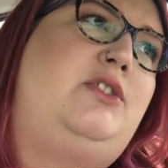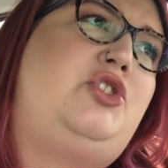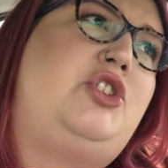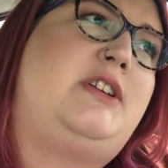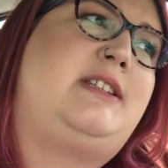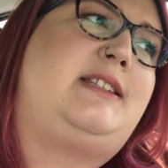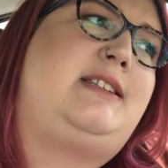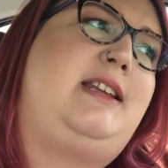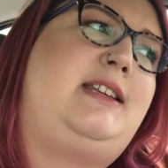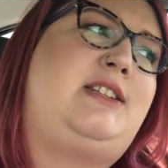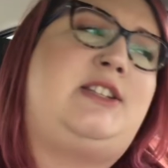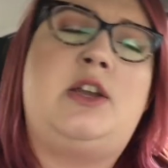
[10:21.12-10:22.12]
just
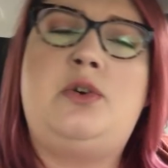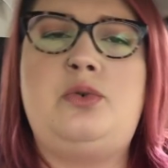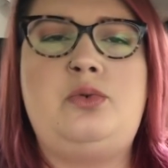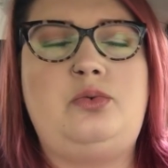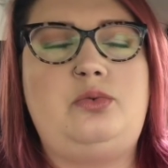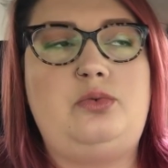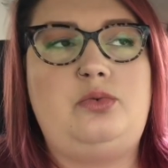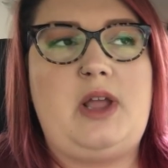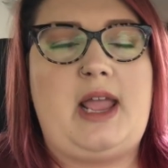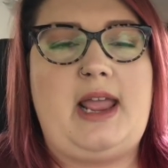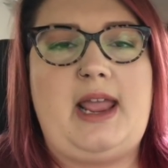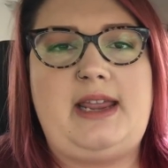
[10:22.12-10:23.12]
it's so
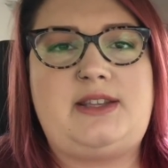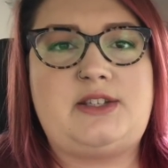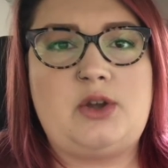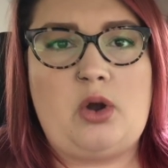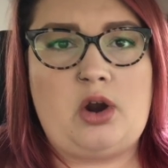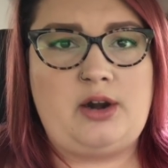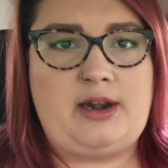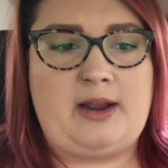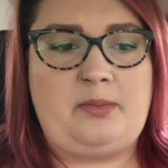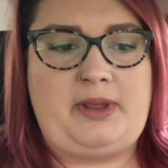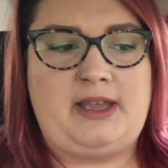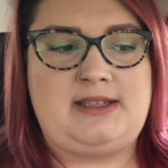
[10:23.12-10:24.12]
it's so hard
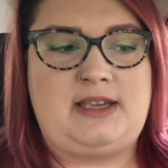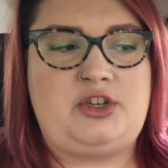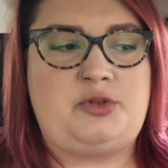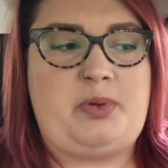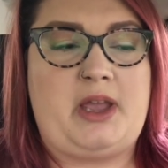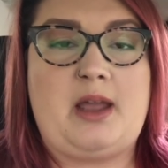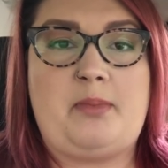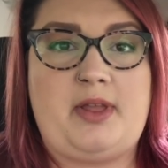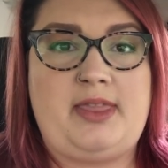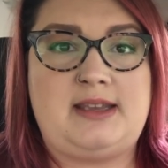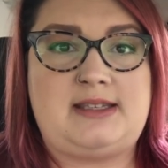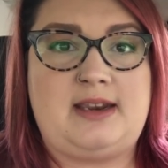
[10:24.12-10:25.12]
now because I just pick up
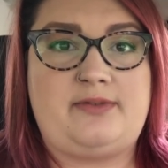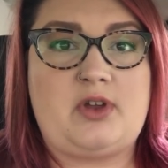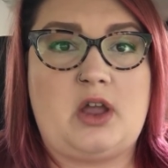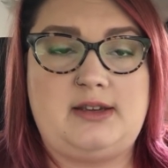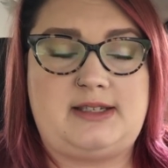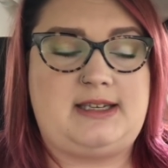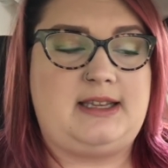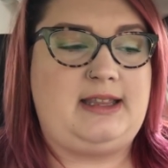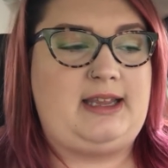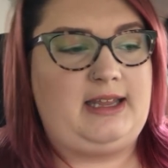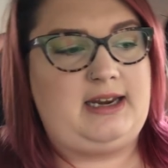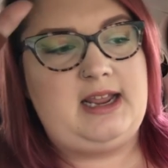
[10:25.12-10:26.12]
on that stuff
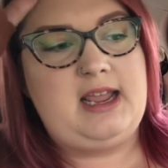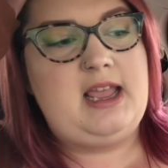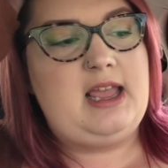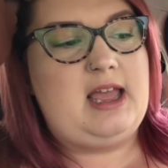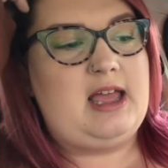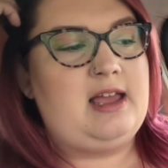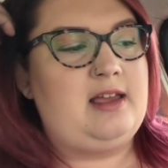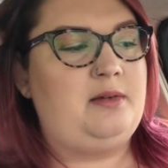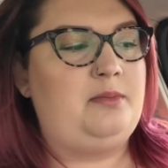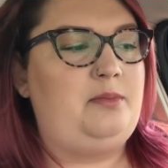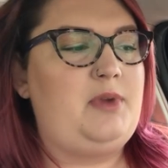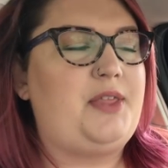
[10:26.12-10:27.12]
constantly and
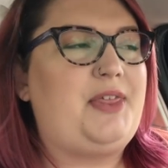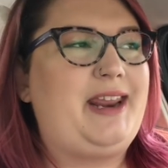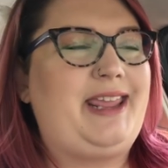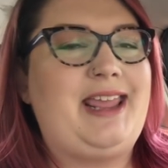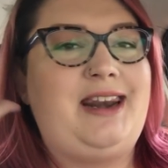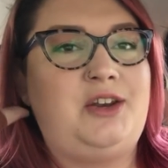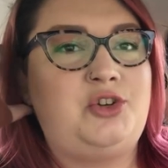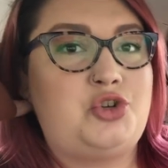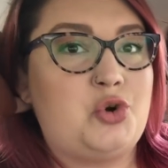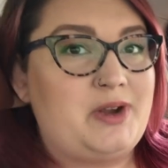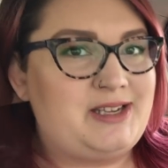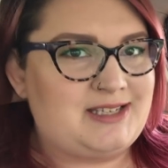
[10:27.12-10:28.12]
um, not that I can't
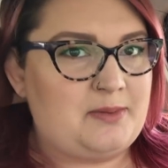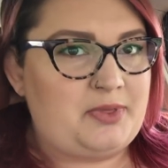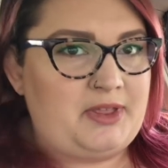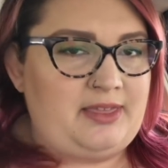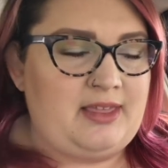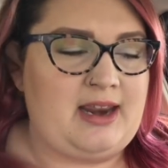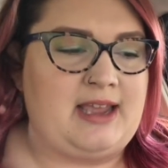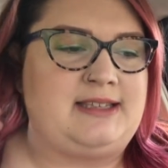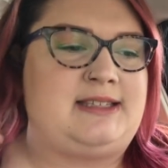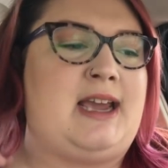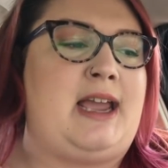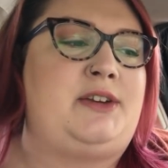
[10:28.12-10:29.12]
enjoy something that
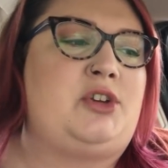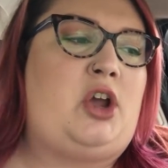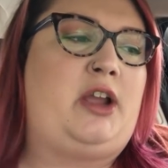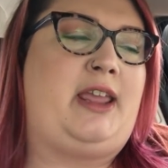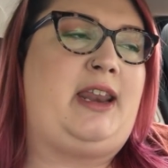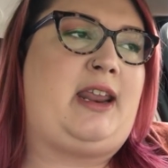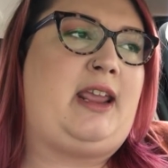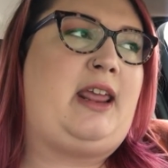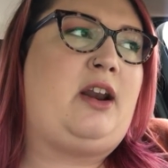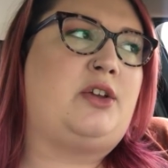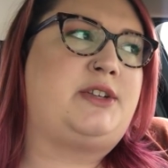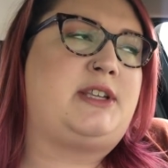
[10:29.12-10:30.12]
has diet talk in it
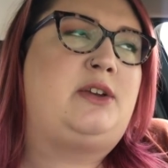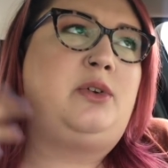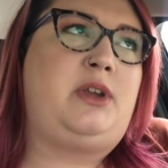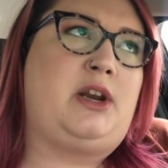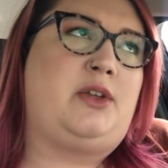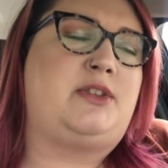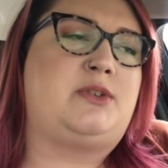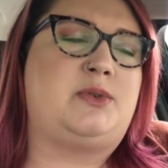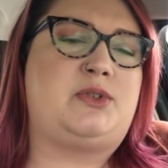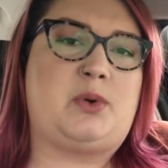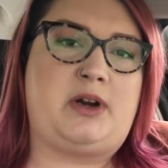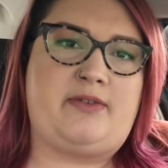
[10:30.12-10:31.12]
and also you know this
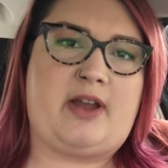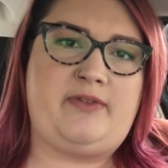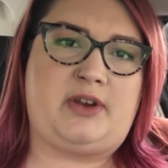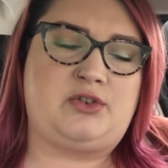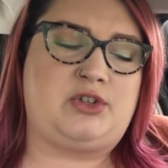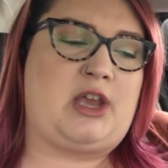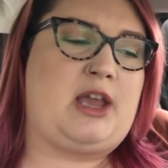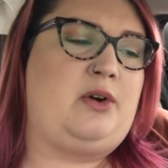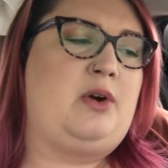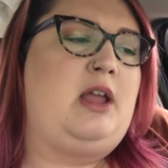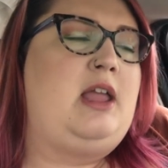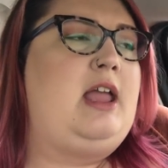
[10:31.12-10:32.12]
was 25 years ago